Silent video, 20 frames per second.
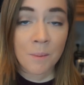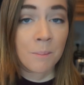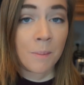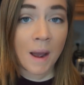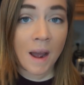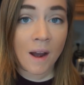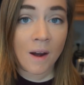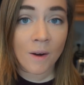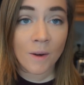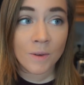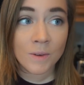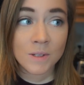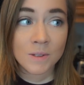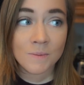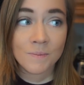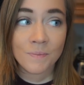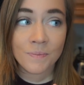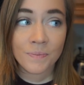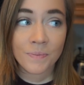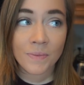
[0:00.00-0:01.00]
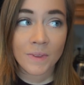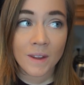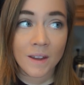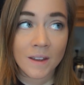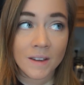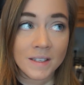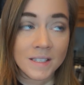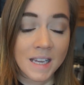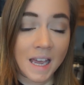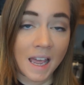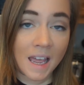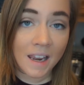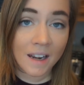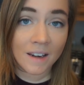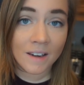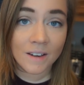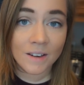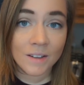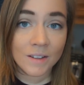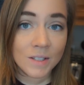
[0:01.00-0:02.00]
about
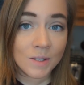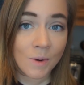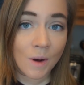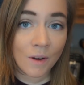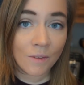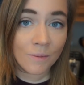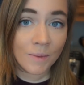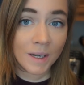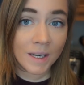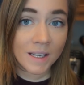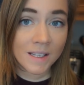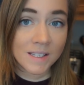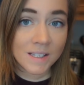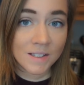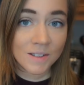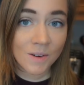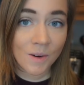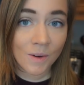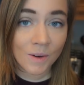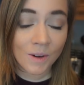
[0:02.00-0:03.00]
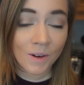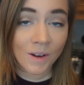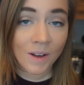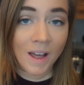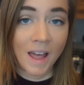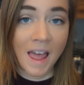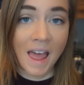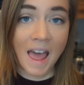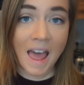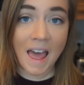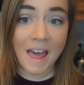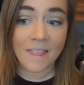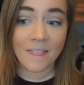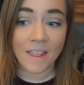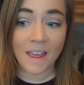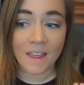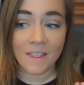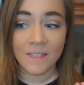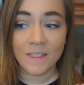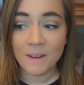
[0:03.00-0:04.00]
10-12 minutes in total, and
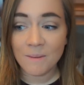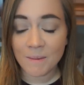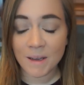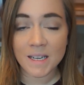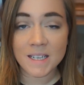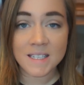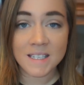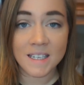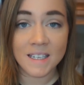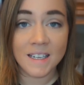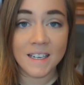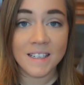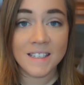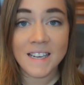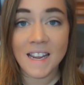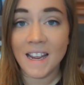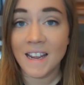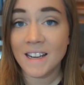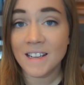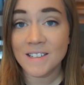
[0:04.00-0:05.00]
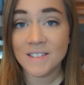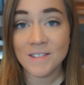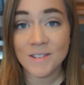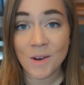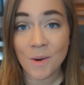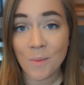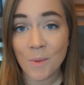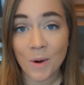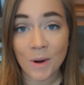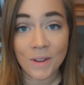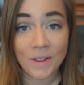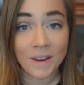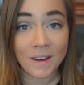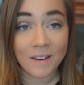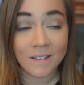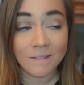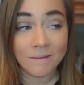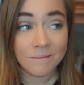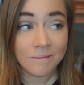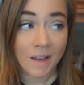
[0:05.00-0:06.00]
then the mixing, it takes no more
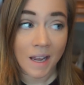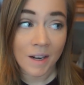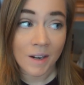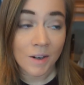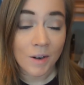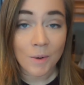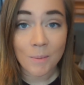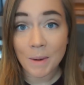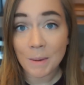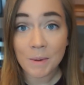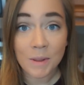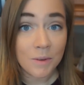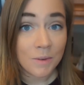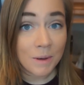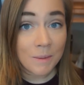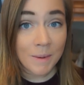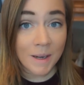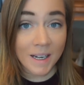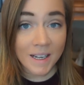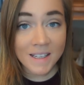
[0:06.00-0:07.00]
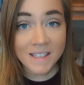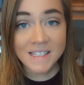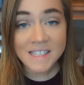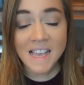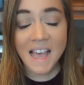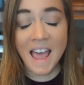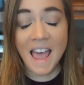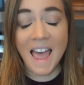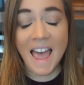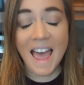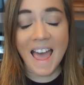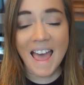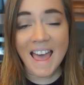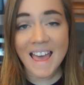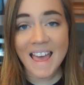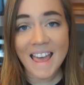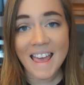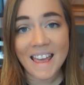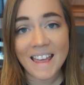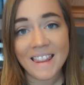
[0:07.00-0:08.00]
than, I don't know, maybe 3 minutes,
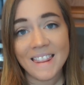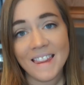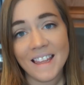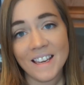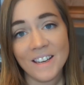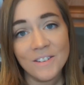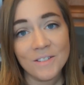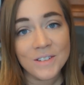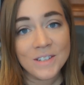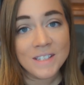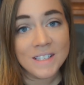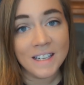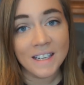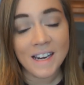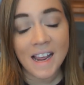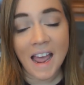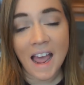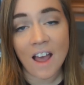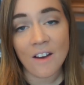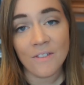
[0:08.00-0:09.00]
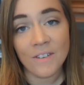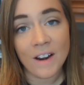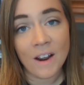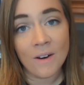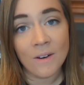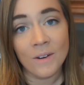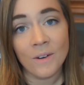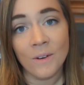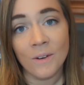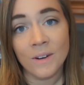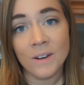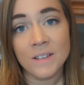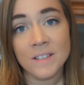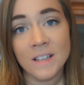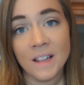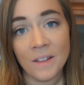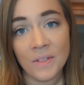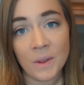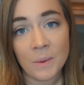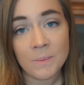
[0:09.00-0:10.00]
and then you just need a half an hour in order
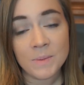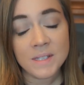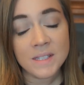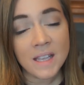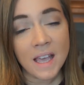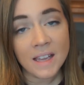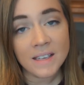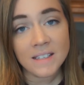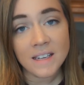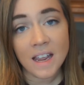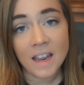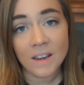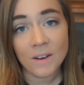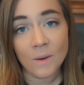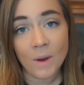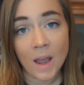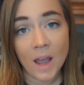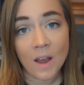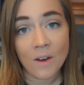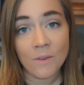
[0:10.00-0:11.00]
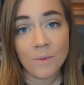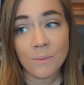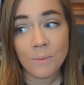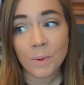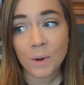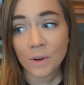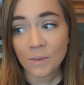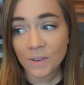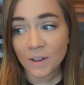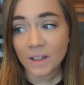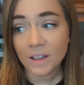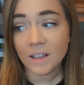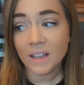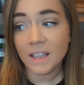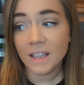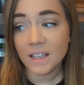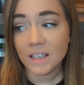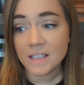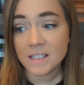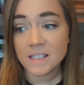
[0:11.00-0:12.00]
to let them set, and you have
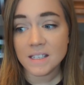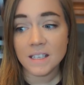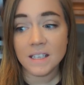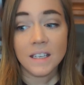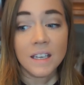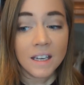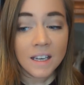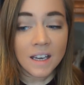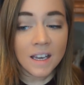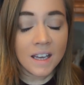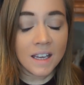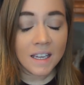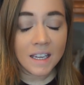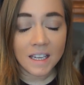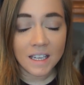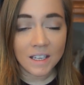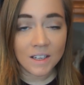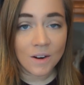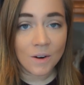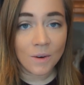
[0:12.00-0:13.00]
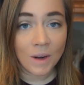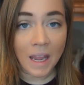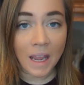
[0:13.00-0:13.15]
perfectly easy keto